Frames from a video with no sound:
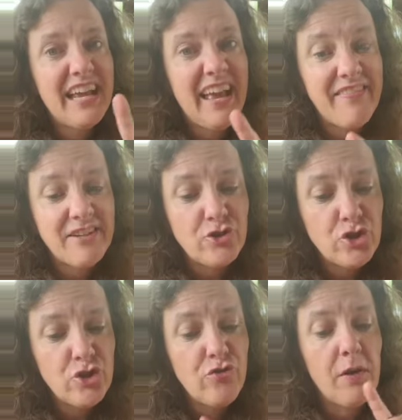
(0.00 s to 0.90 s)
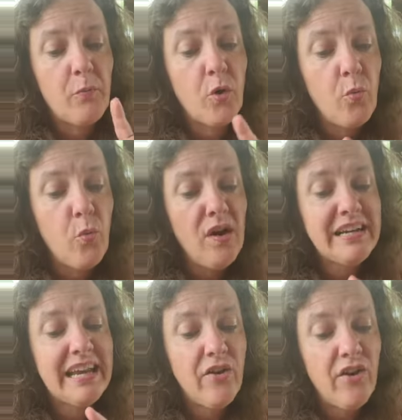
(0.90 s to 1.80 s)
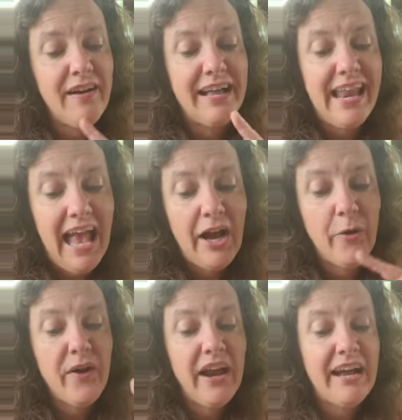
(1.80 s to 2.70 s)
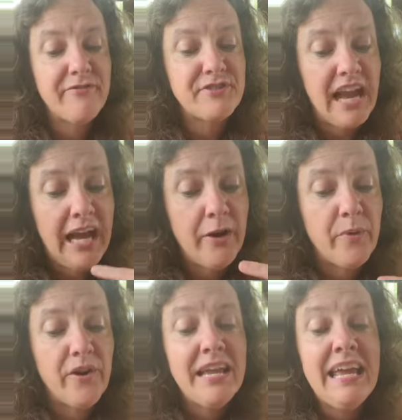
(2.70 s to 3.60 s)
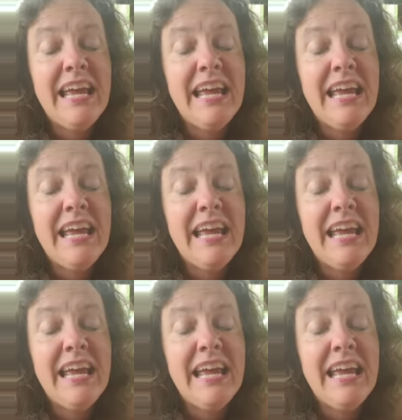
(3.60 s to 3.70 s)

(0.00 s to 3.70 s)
and the children were walking on hour after hour